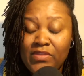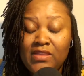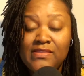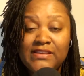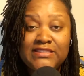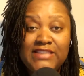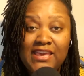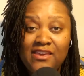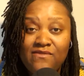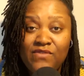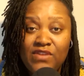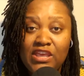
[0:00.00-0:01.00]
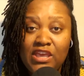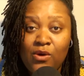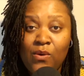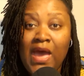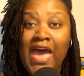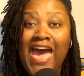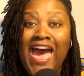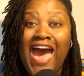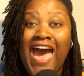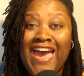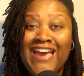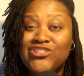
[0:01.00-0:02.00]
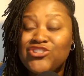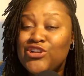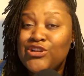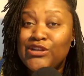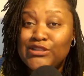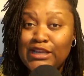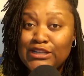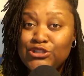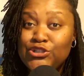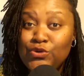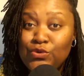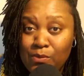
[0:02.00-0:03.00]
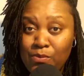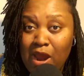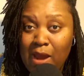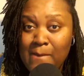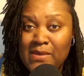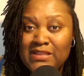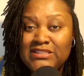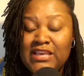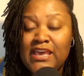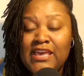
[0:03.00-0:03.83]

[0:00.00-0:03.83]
The second video, I actually looked at 2 apartments